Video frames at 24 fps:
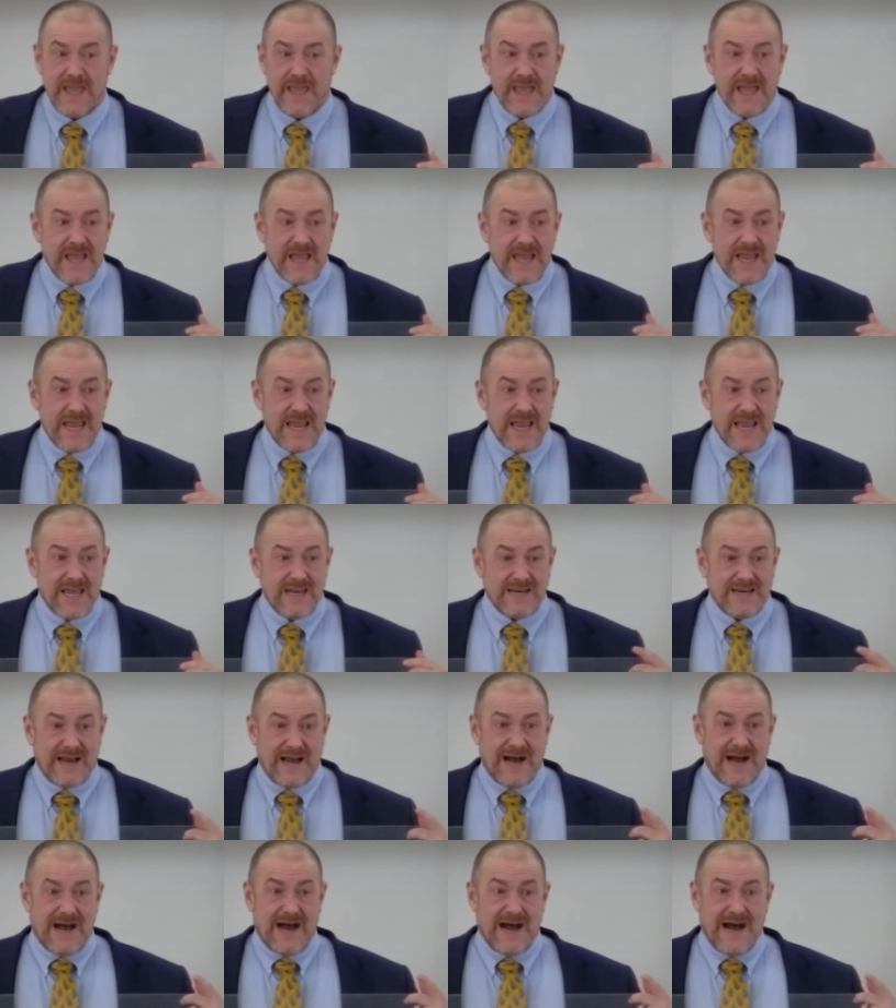And
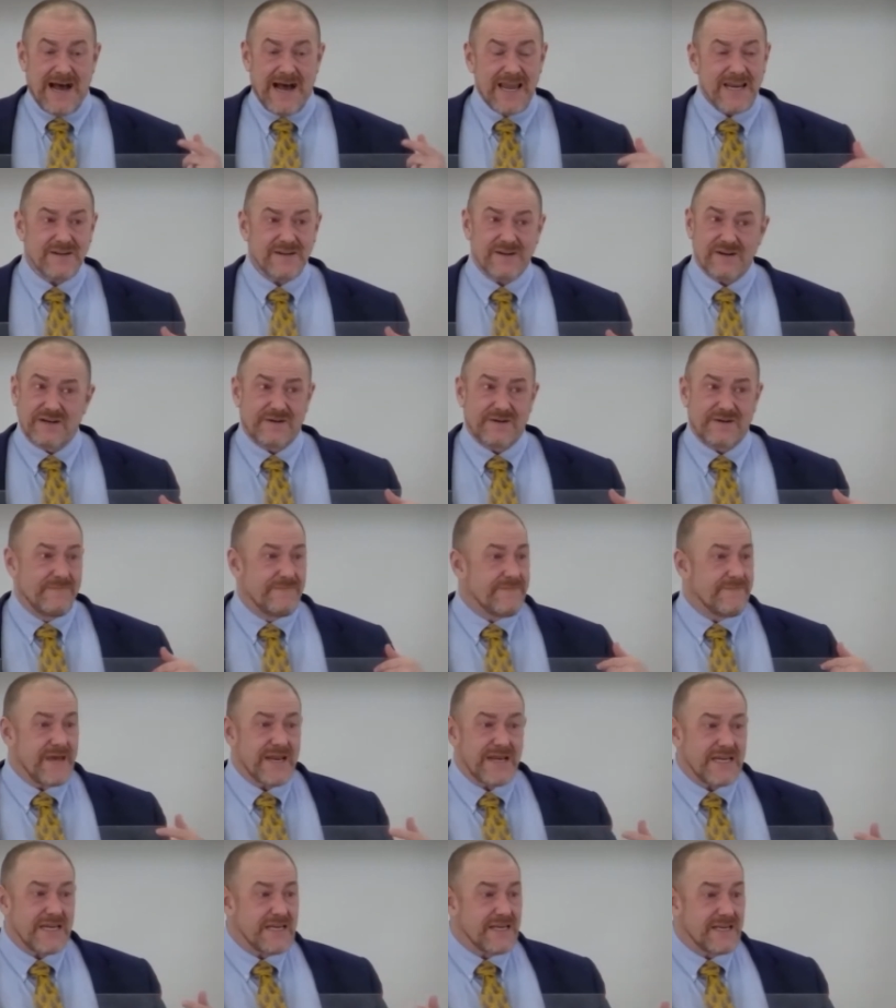I took
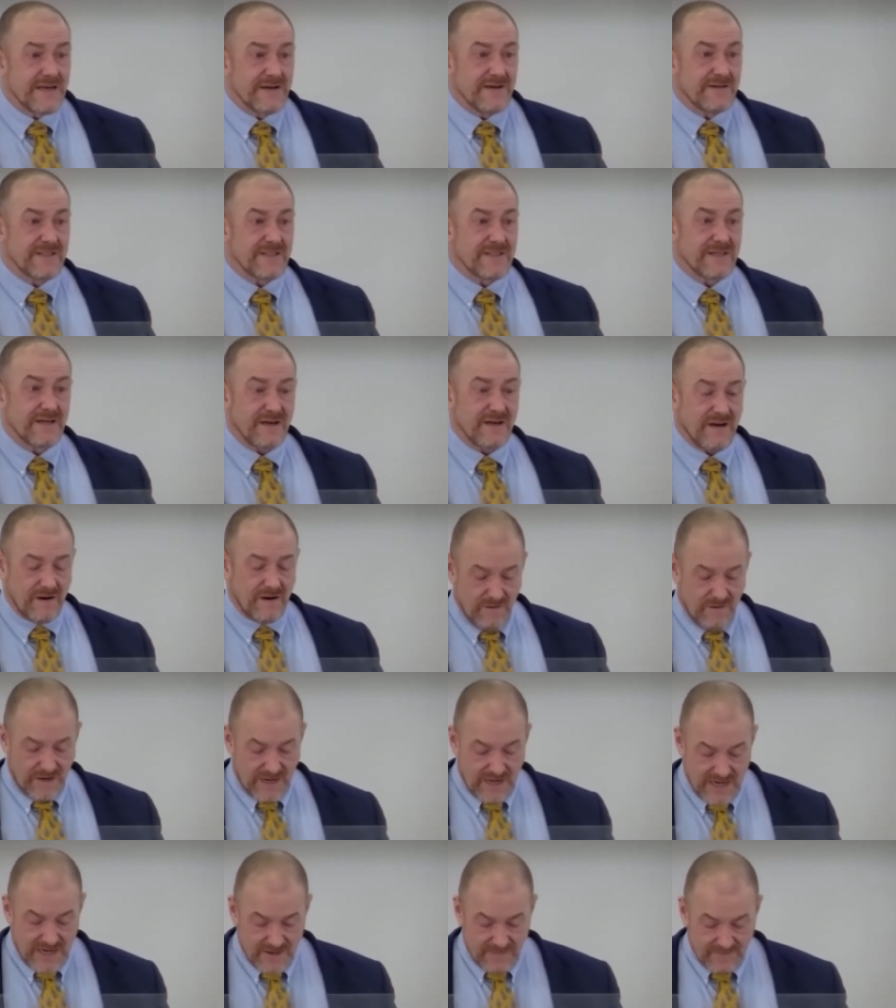many years ago,
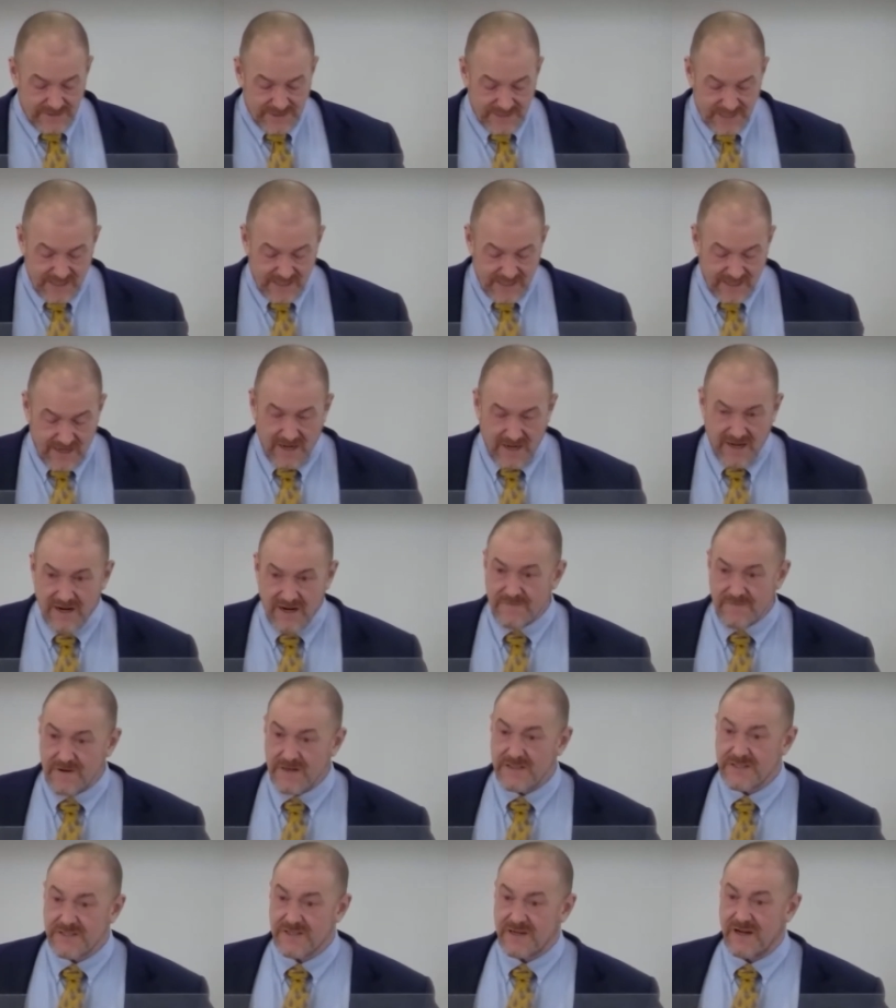I was at a
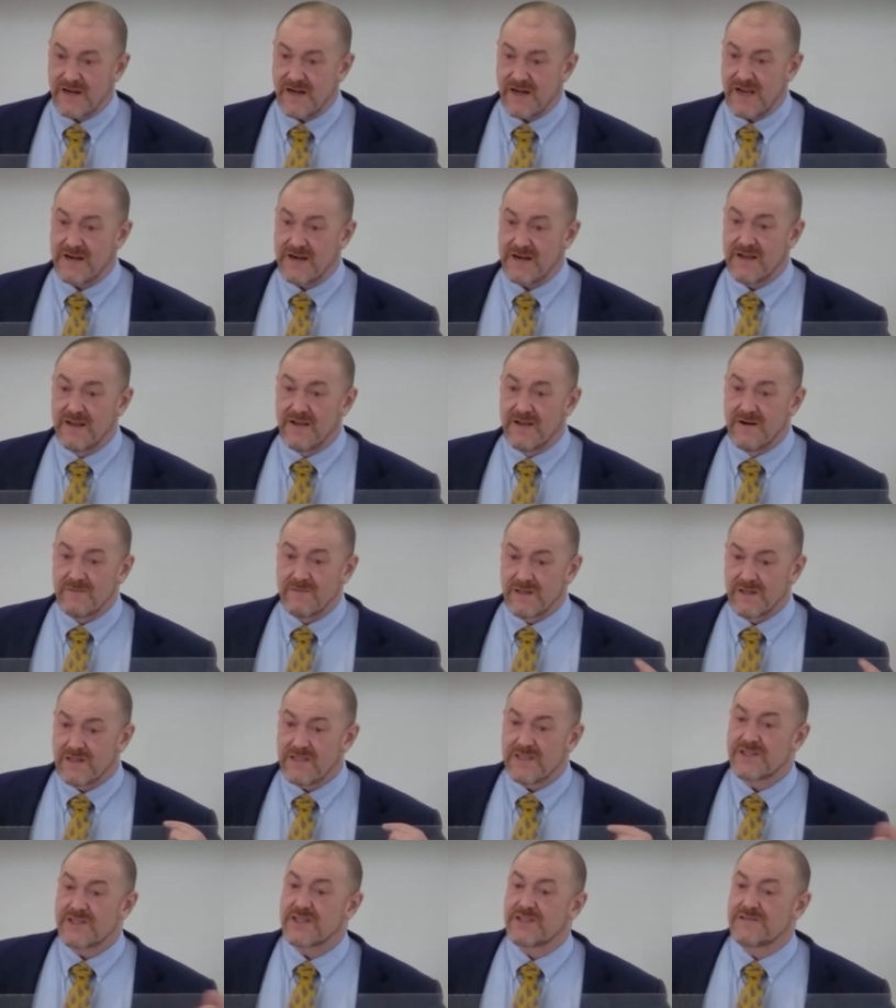conference on
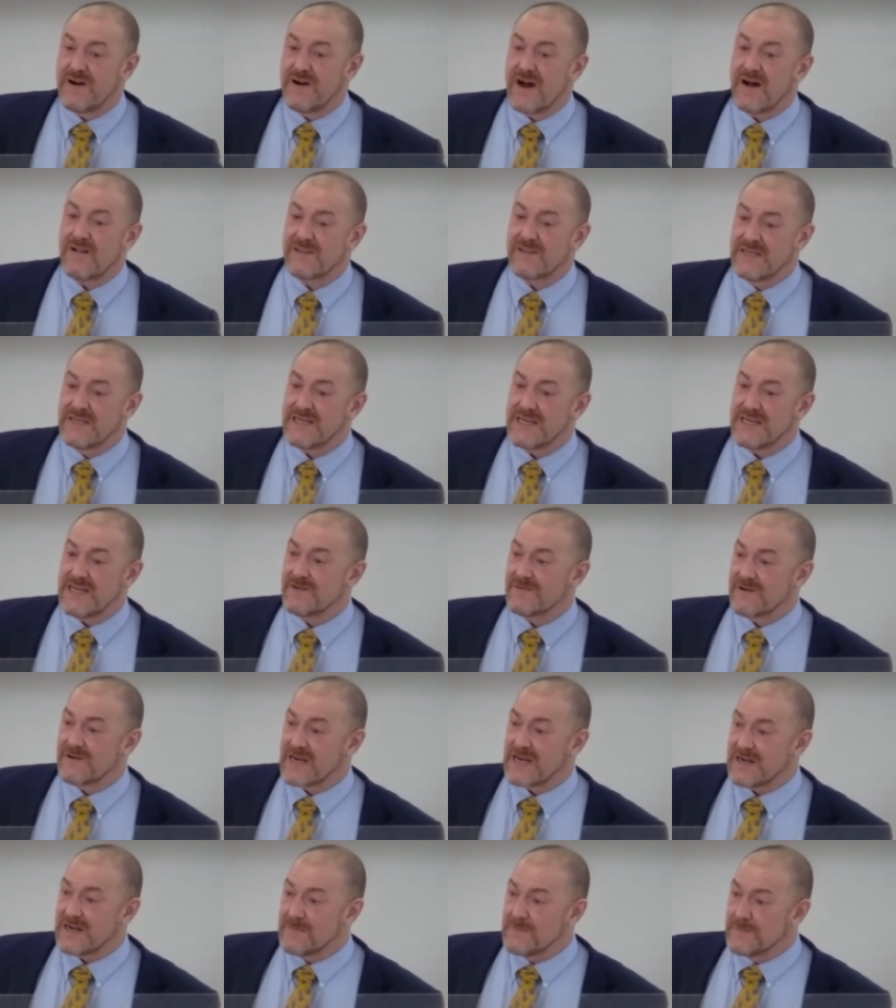religious
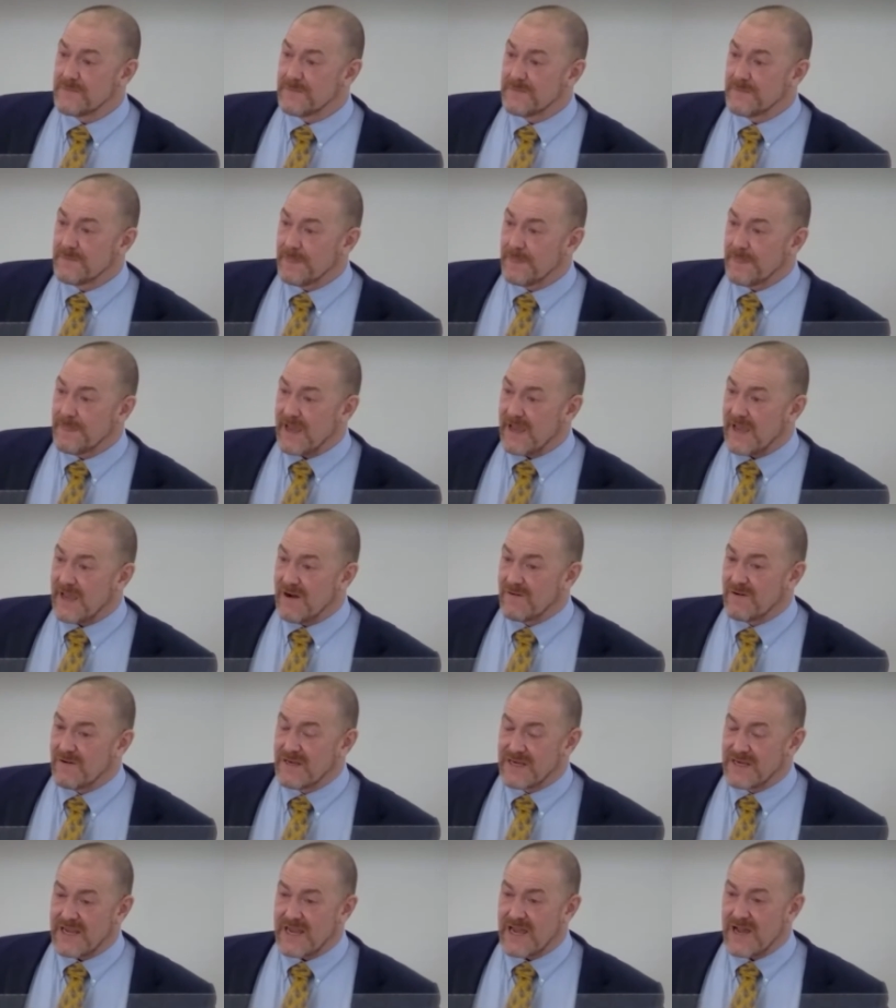volunteering out
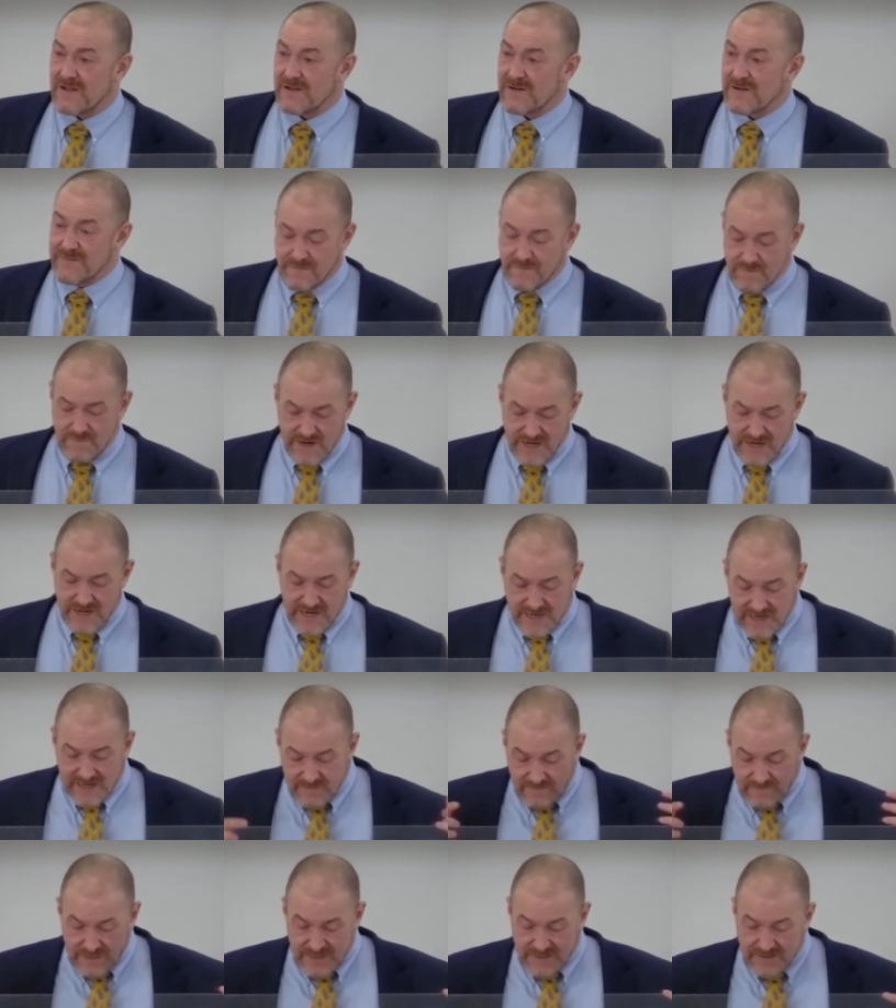in California,
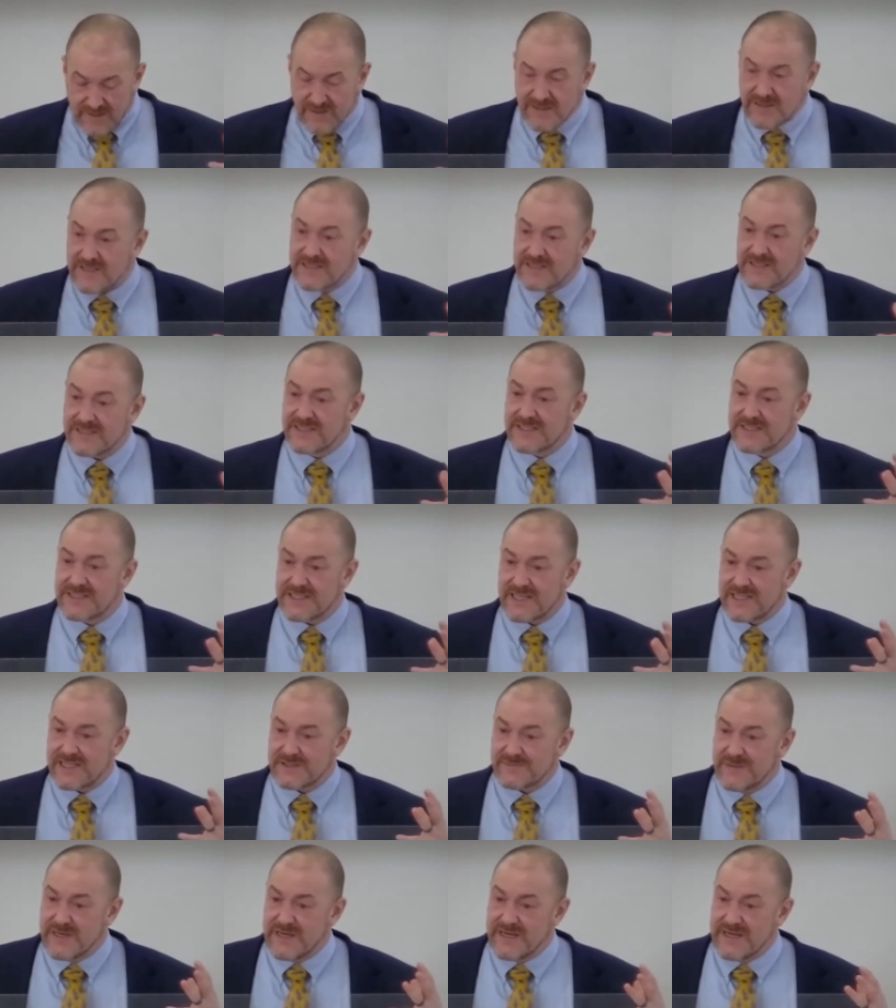and we took this
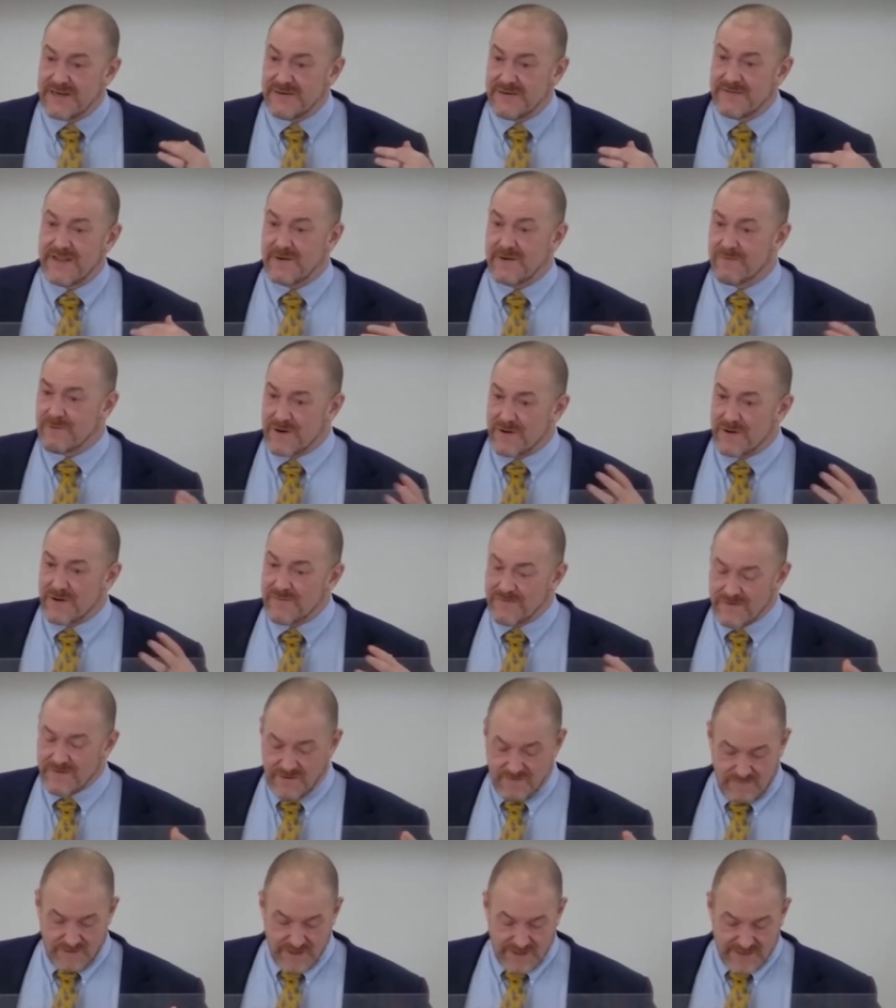assessment and they went over
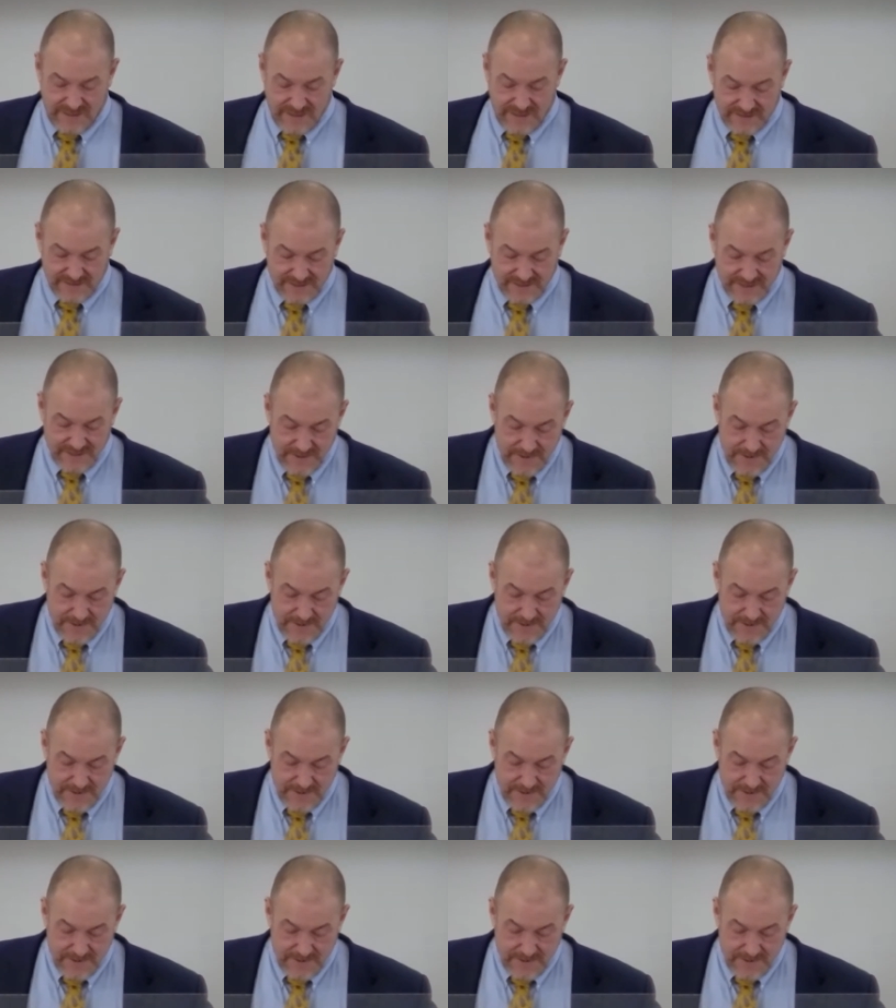it with us.